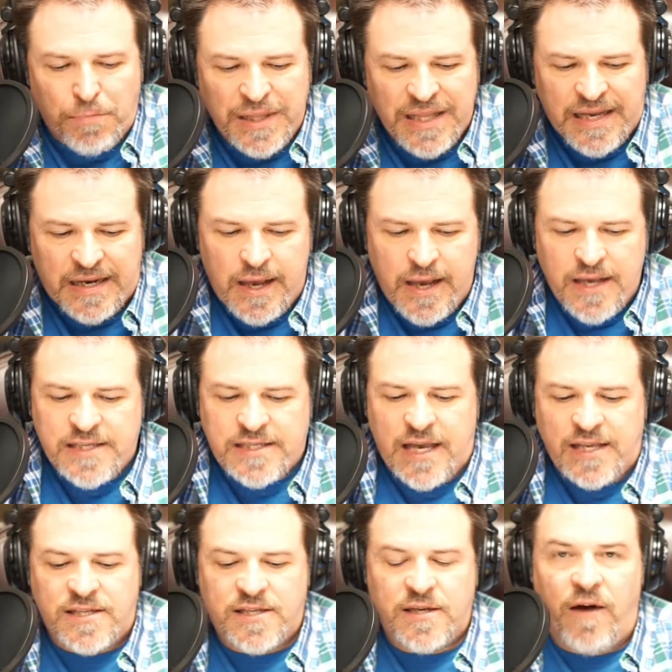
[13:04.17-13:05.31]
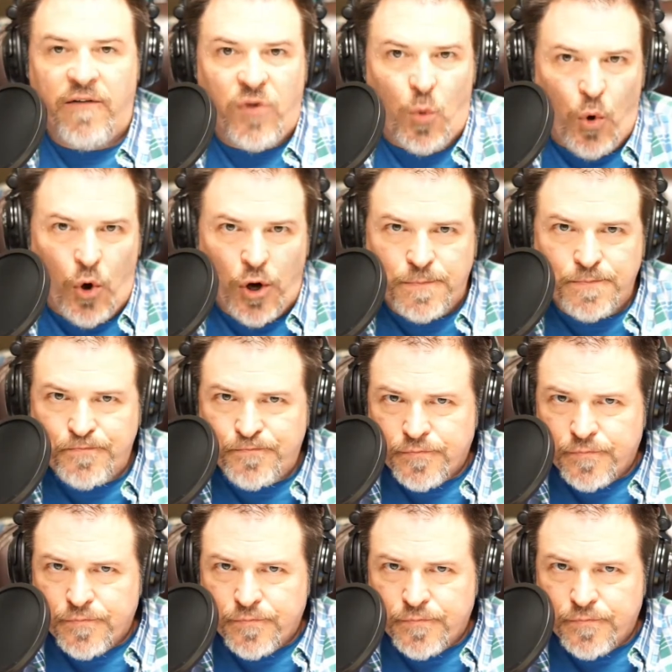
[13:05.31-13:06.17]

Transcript: complete sense of the word.